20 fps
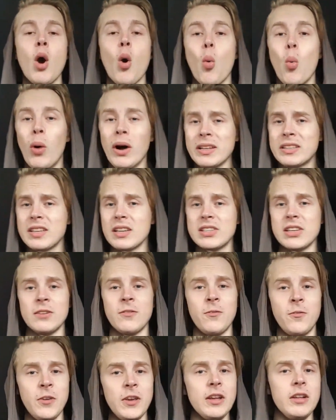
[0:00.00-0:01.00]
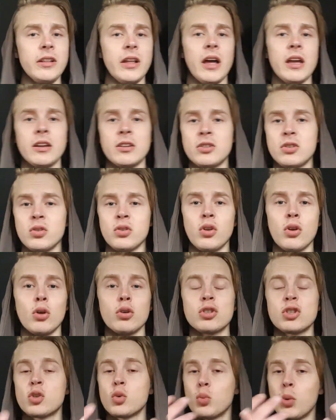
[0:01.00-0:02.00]
what does it feel like to,
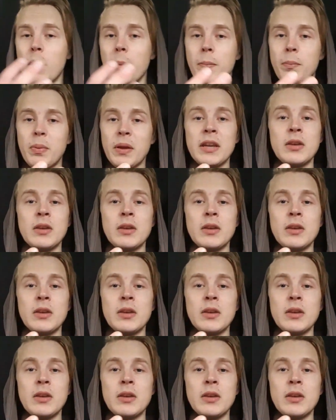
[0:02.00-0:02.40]
swap